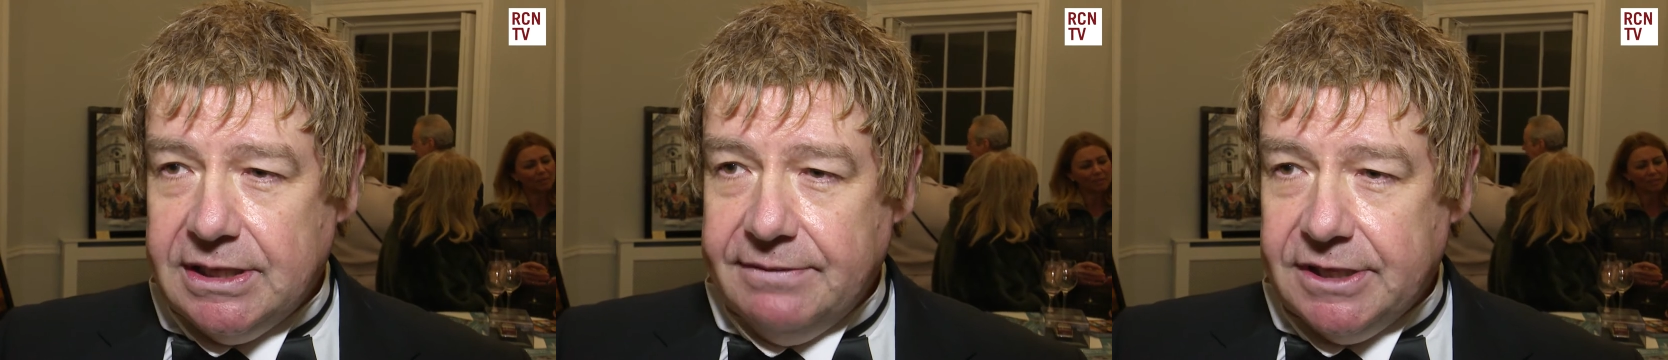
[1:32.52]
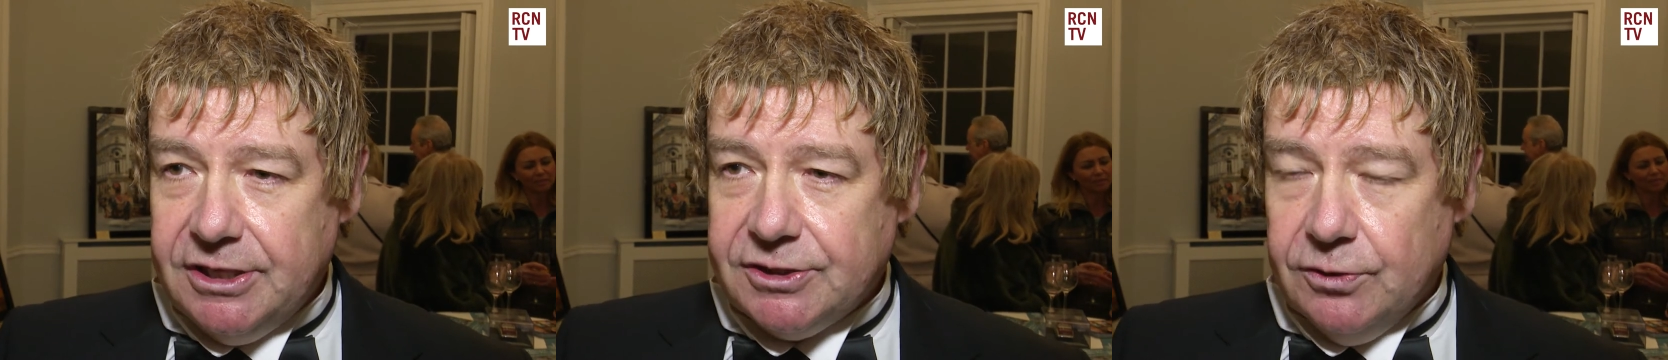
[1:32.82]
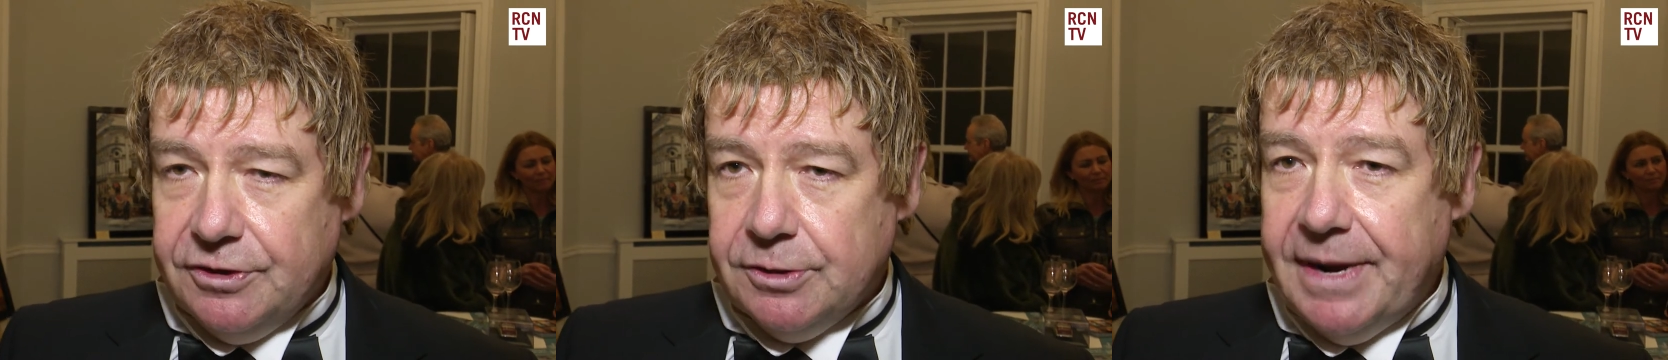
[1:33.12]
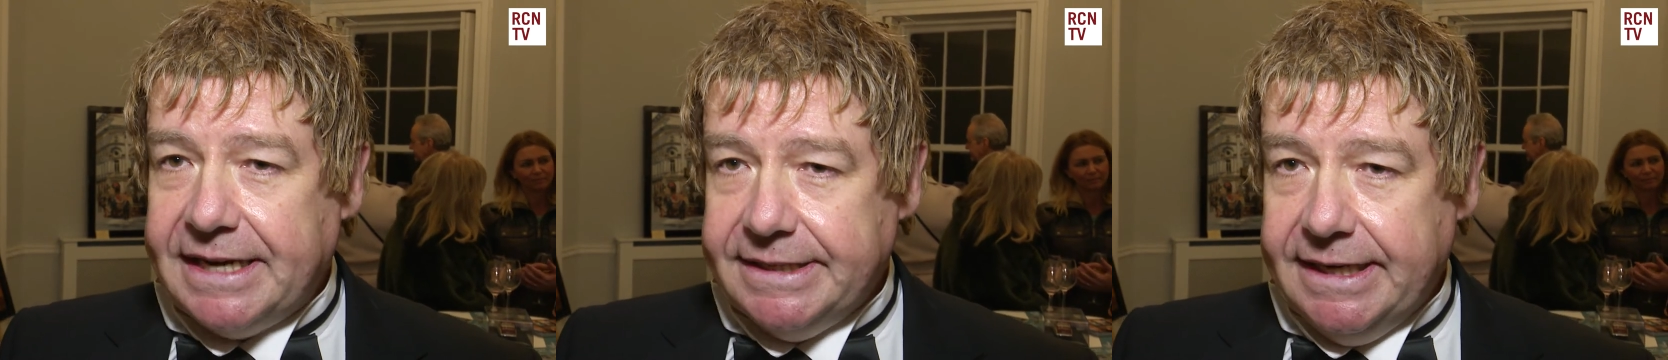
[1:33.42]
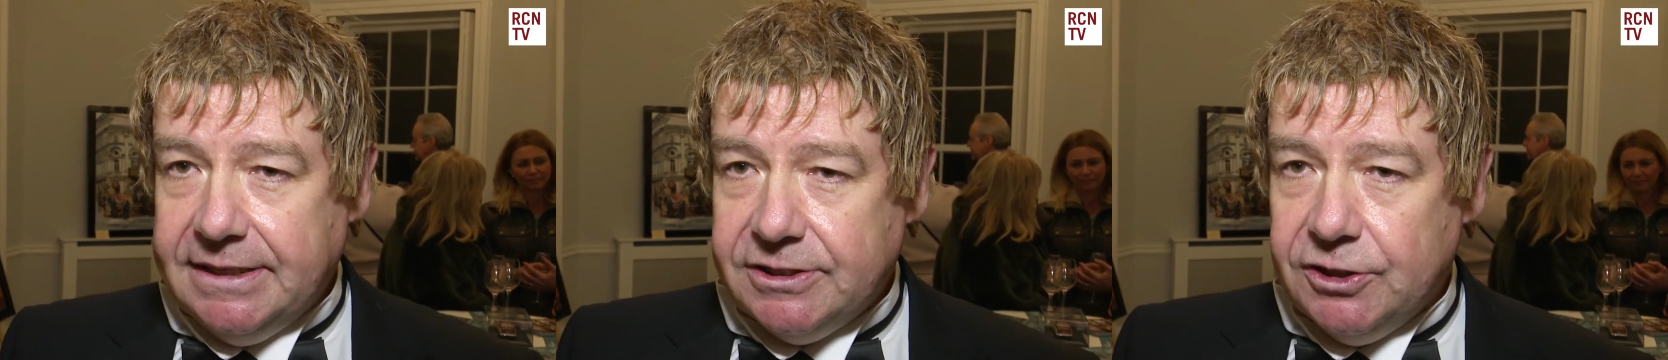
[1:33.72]
Speaker 1: gives a sort of
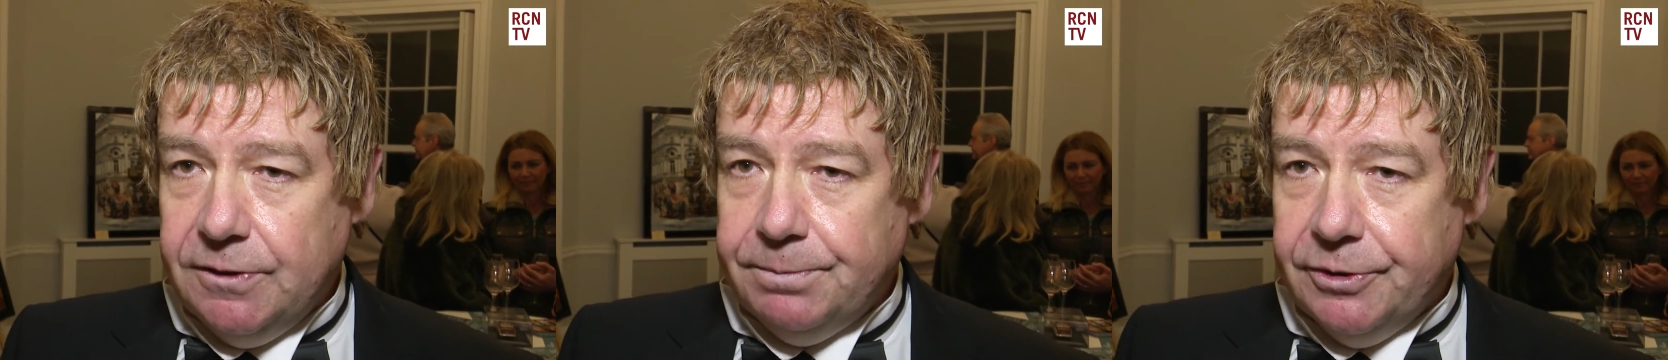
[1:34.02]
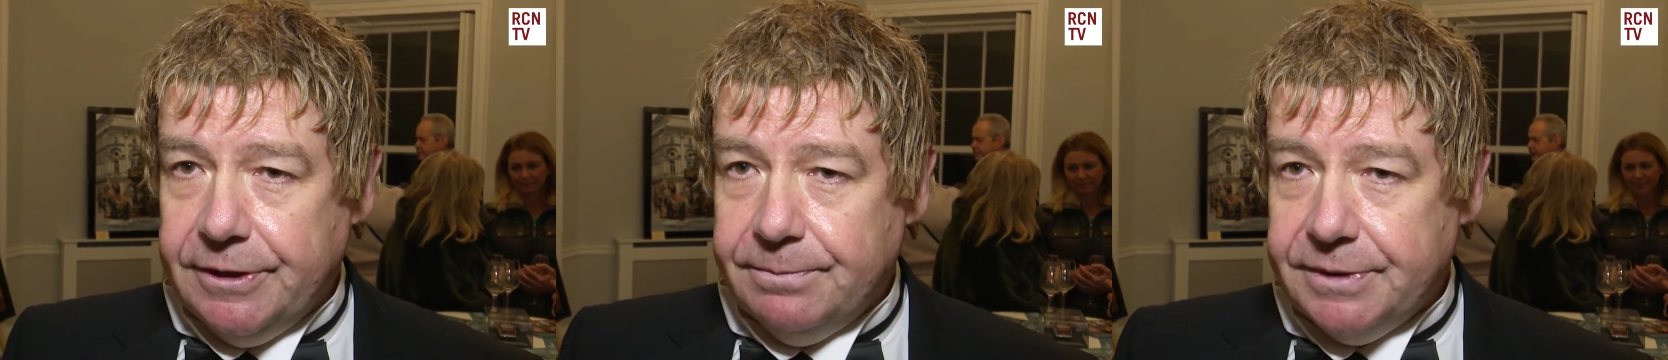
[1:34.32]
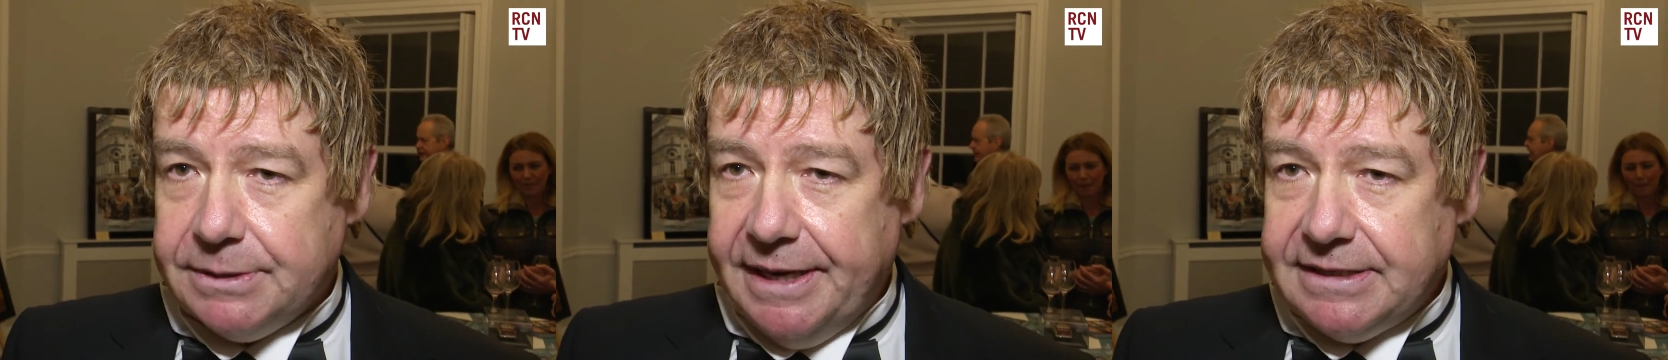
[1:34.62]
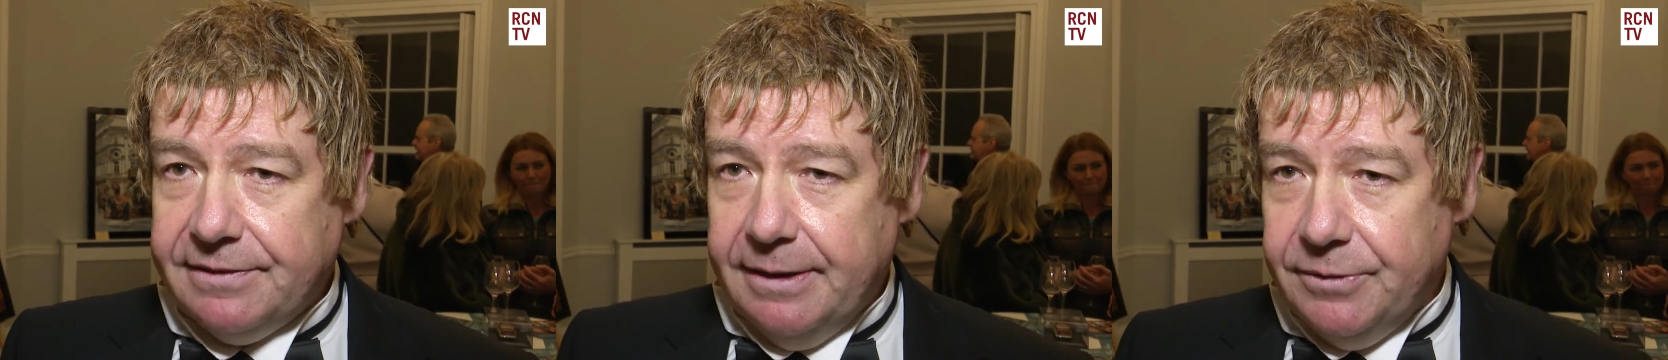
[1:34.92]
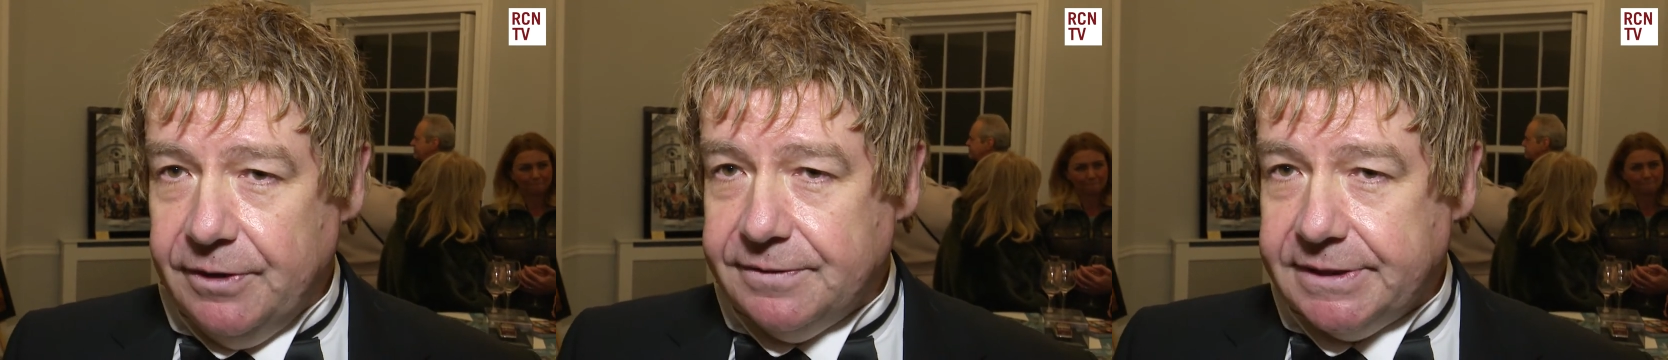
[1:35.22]
dramatic two-point perspective that
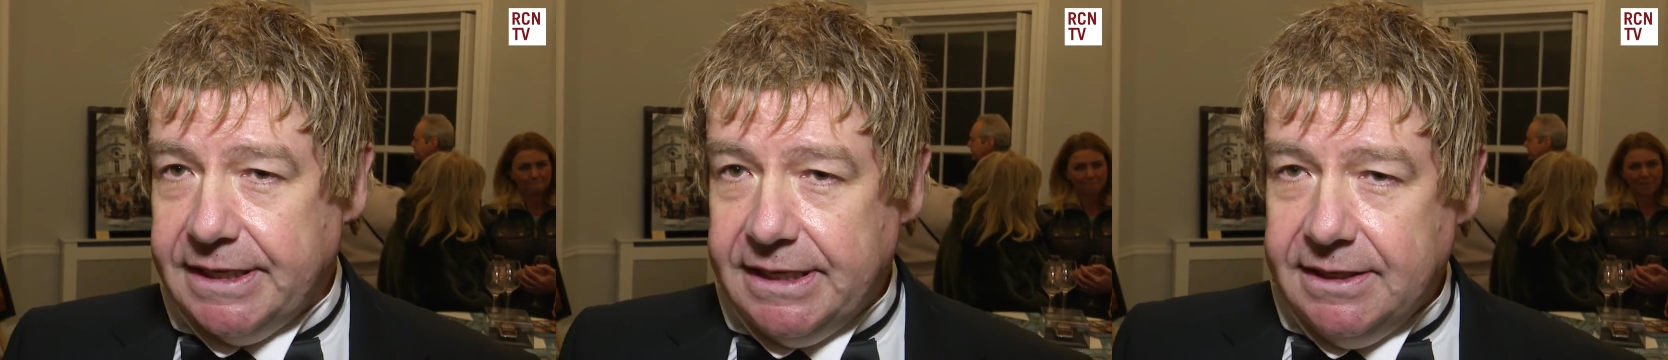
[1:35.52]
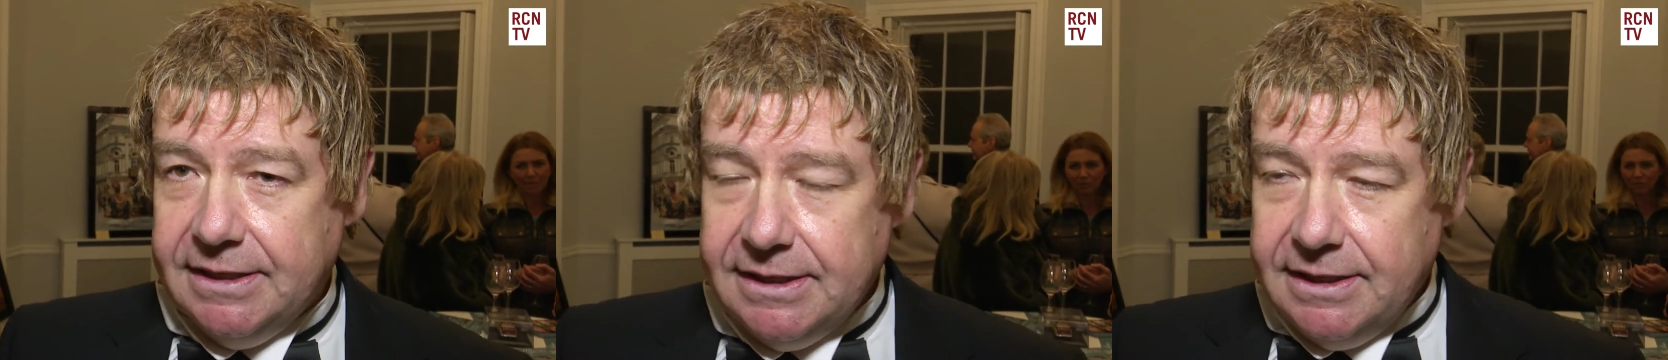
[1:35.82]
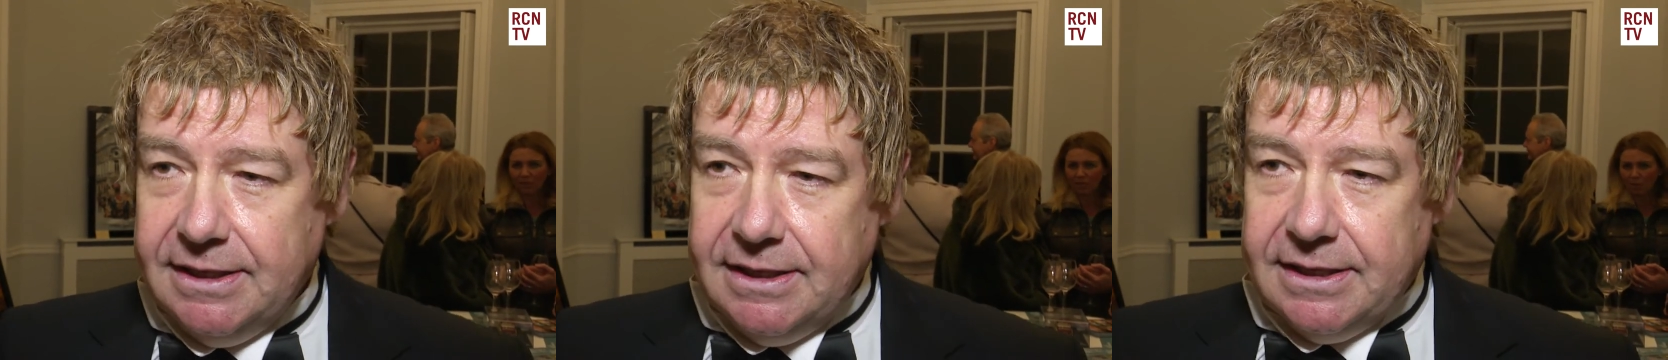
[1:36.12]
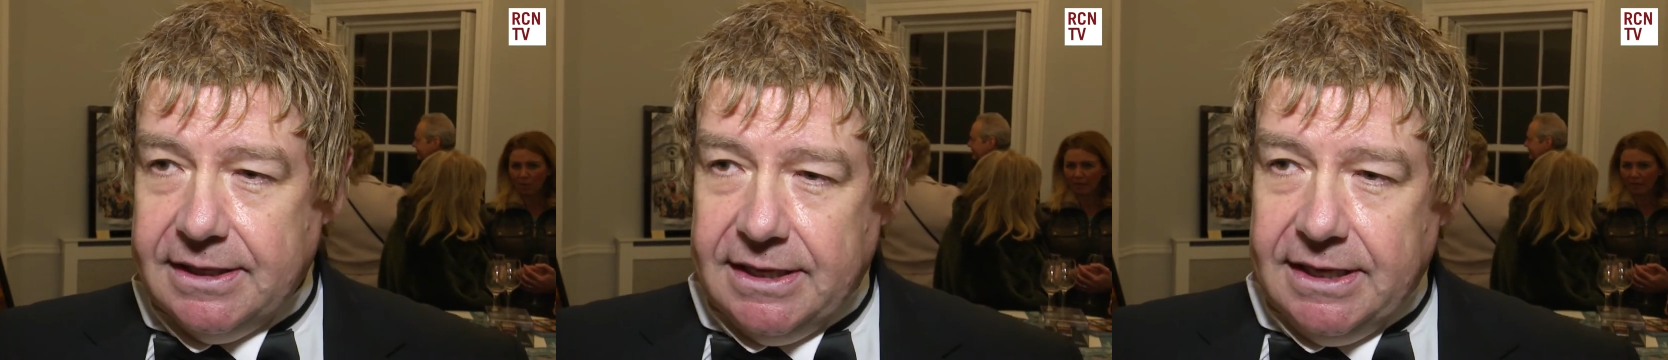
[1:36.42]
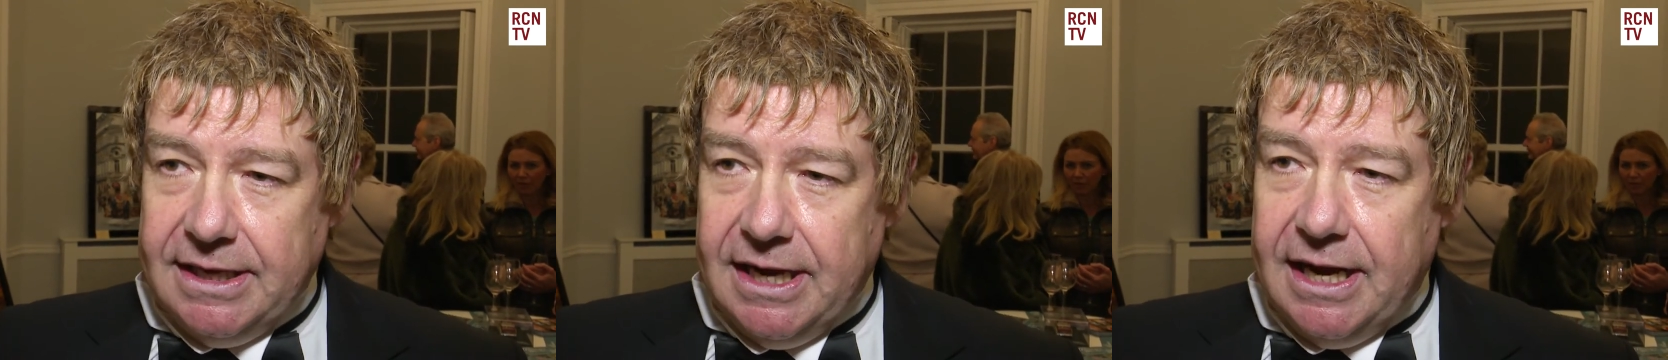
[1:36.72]
moves
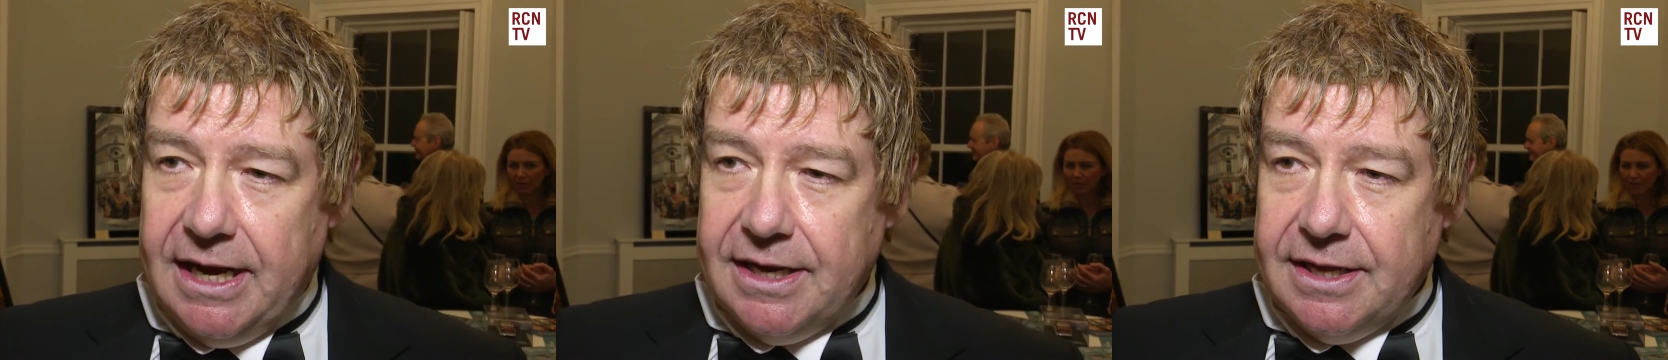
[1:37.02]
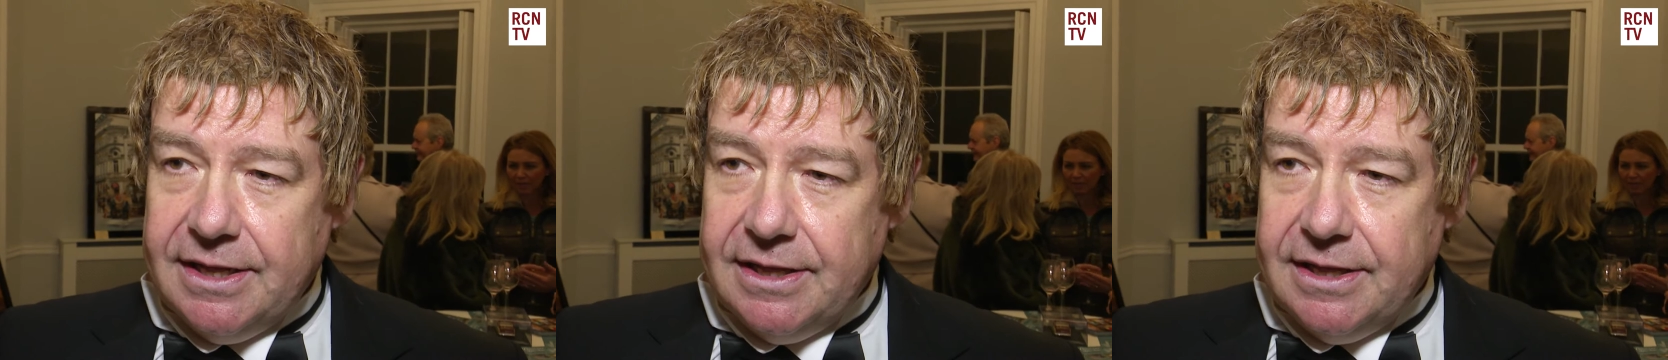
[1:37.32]
the